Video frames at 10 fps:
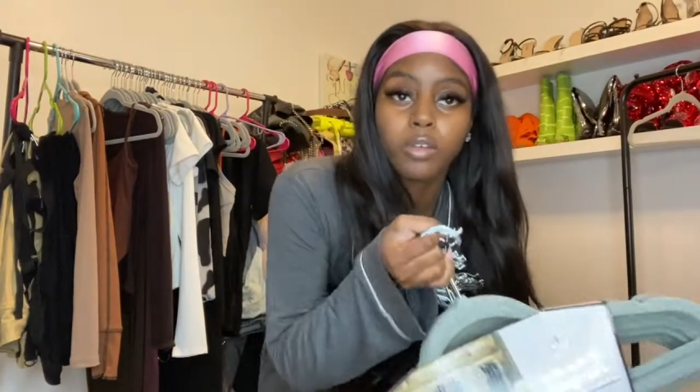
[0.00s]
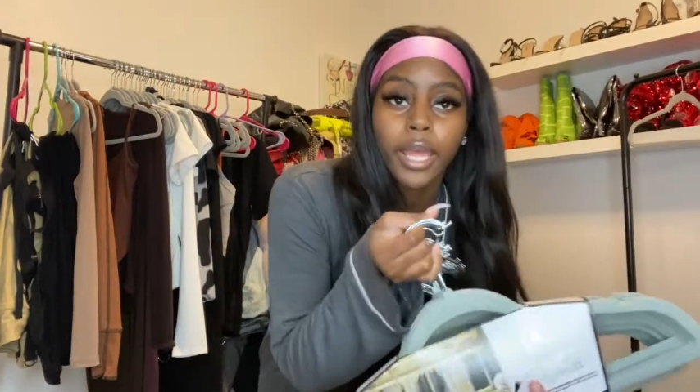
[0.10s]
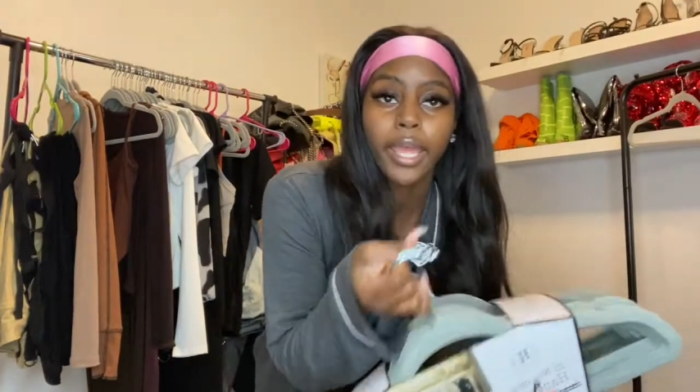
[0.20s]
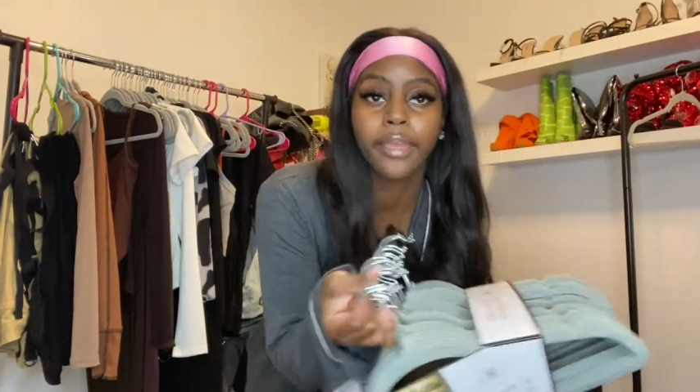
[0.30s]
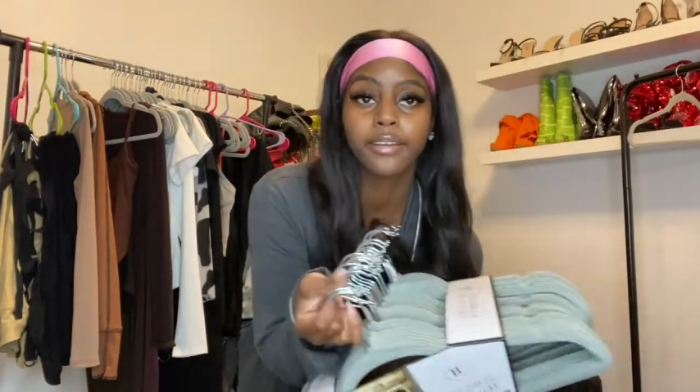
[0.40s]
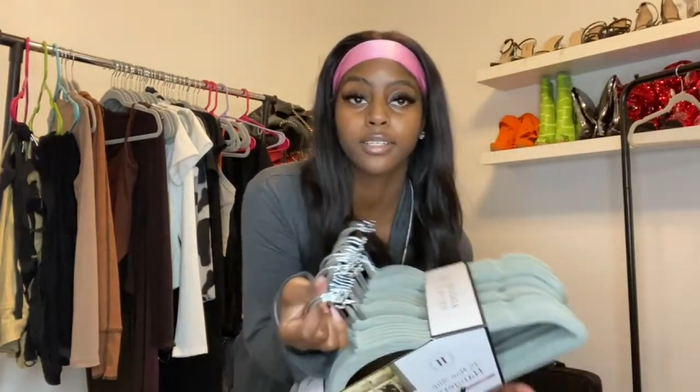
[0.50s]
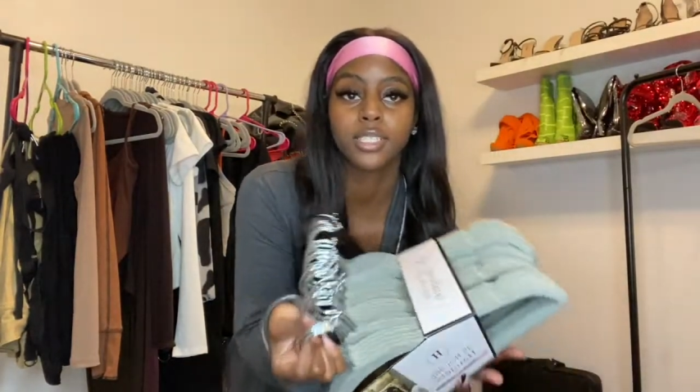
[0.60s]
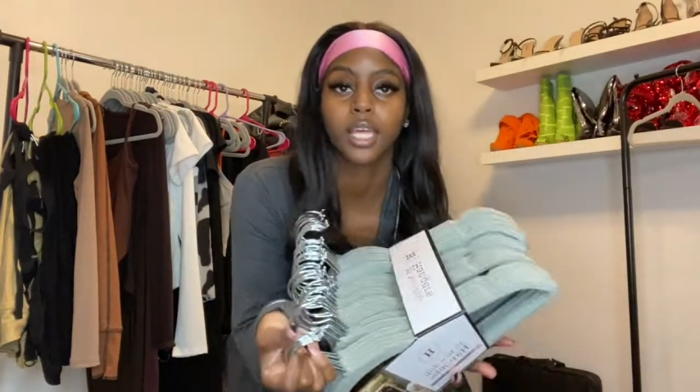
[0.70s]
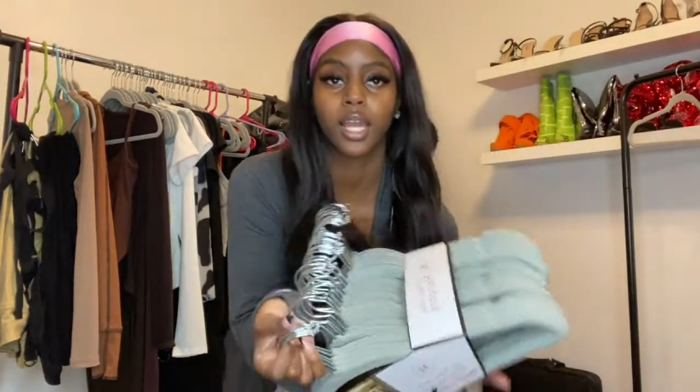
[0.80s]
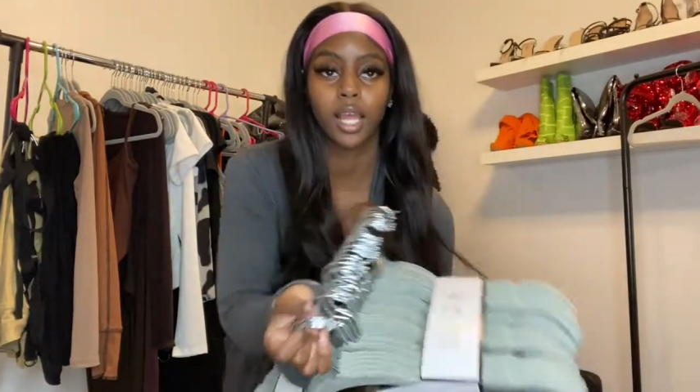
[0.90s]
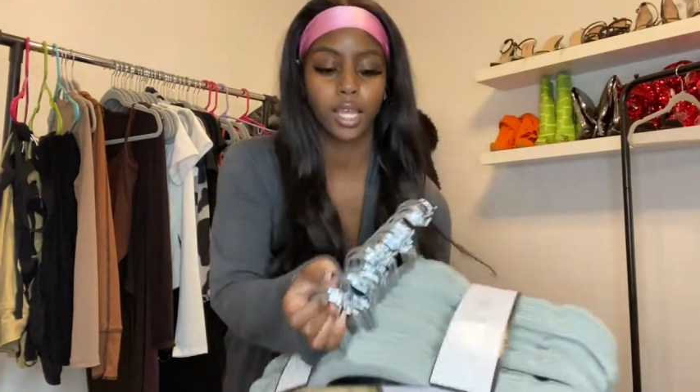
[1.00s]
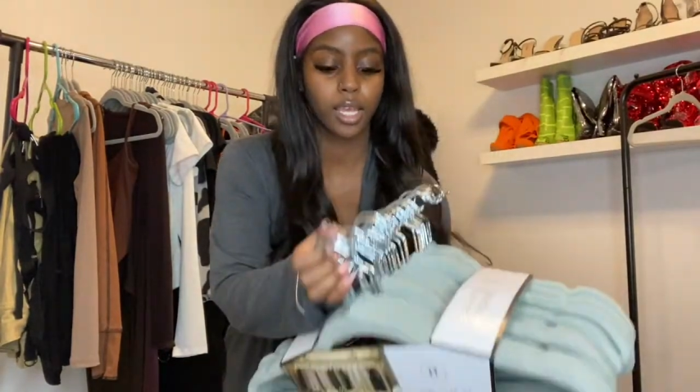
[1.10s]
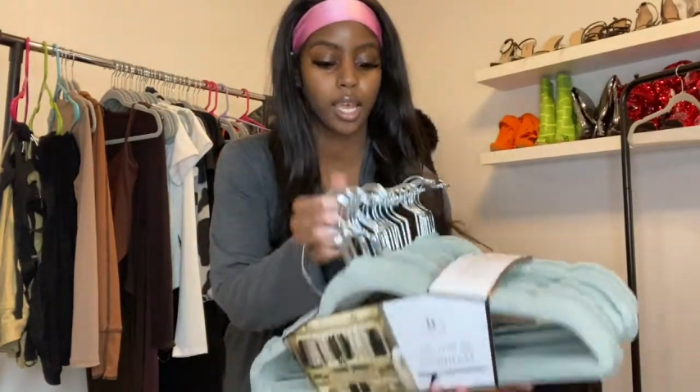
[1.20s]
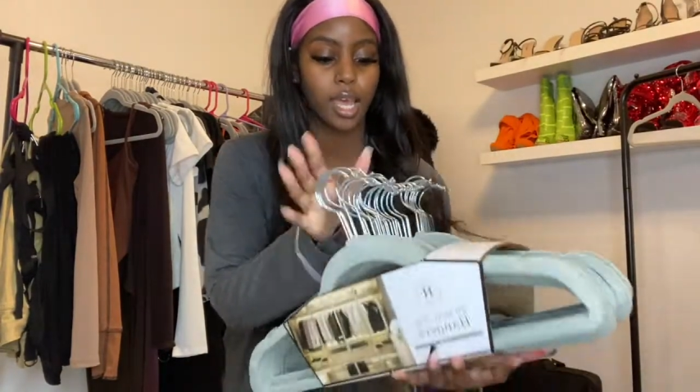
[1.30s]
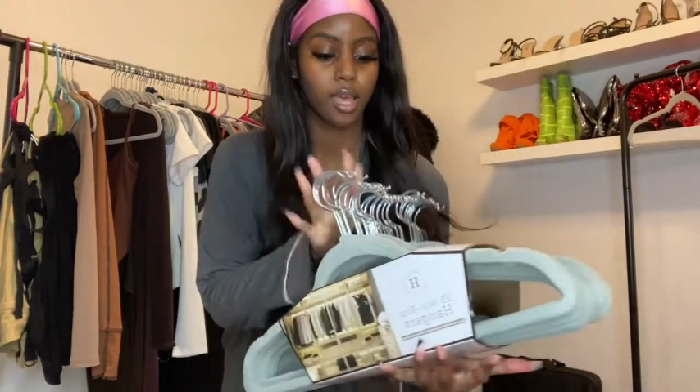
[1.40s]
hangers that I
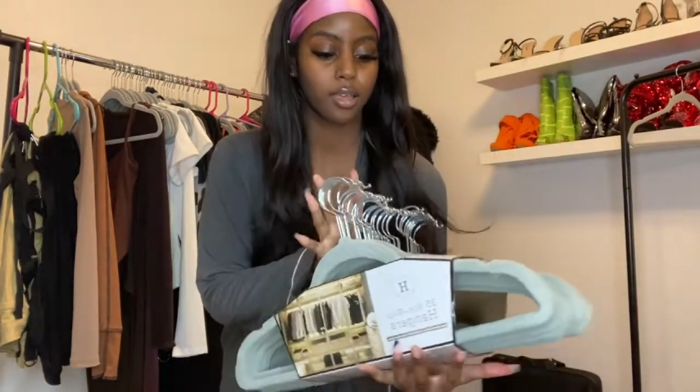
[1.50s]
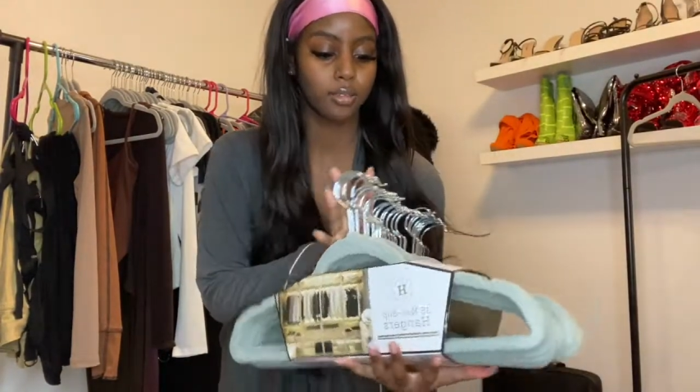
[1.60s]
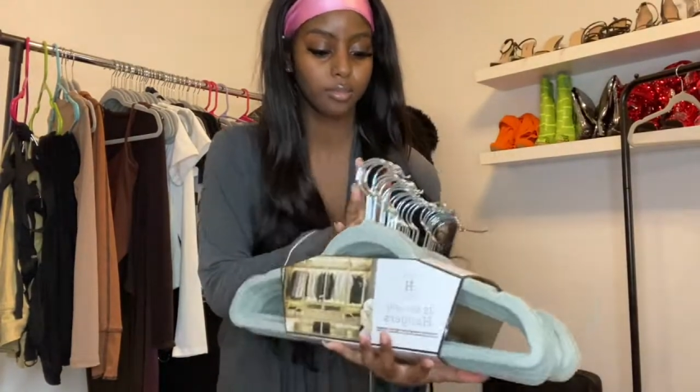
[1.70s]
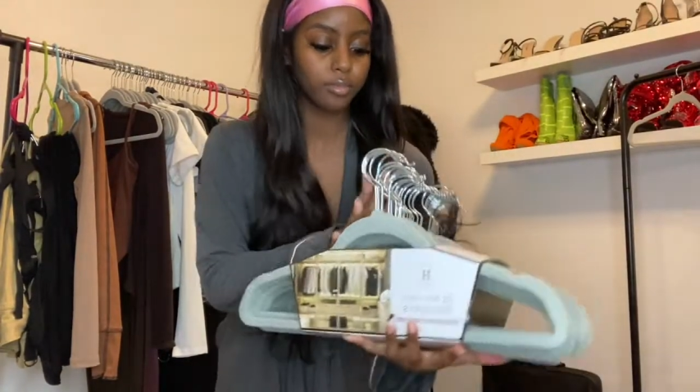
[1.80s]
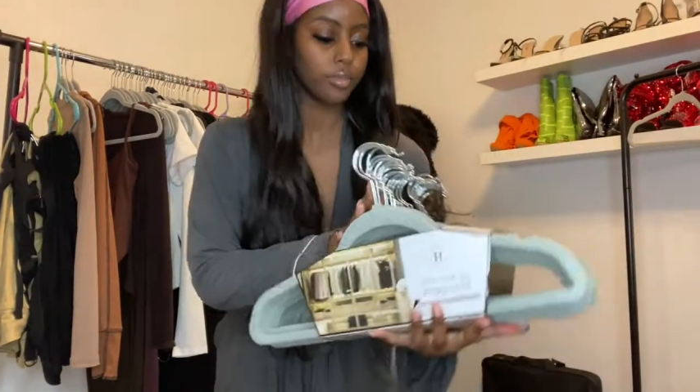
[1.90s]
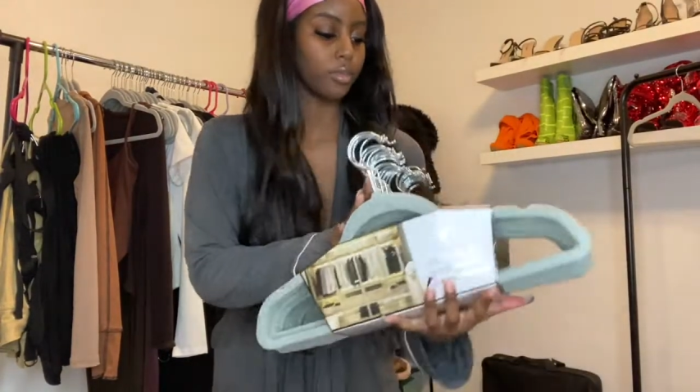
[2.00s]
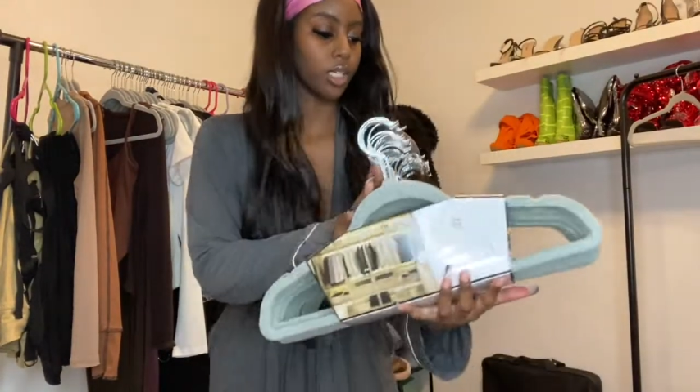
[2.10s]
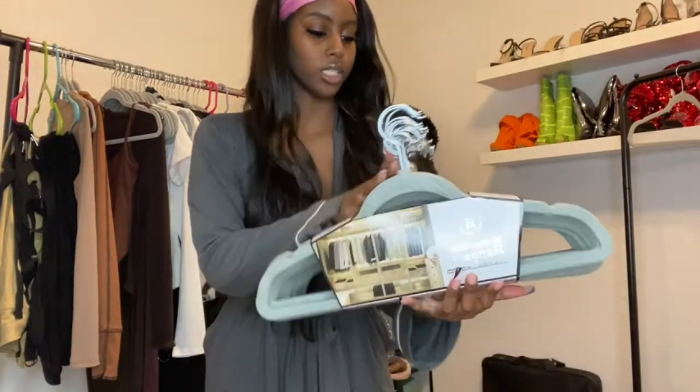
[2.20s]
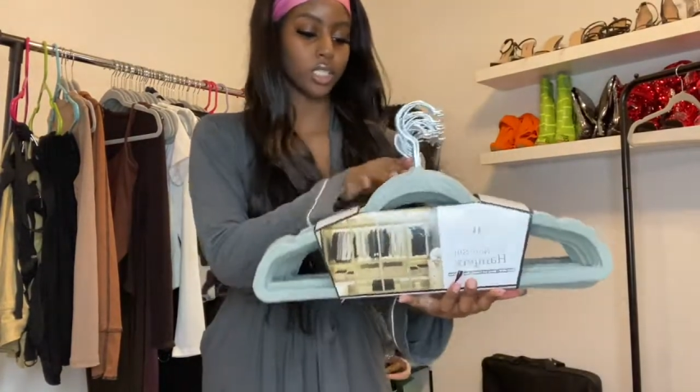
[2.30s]
got, it's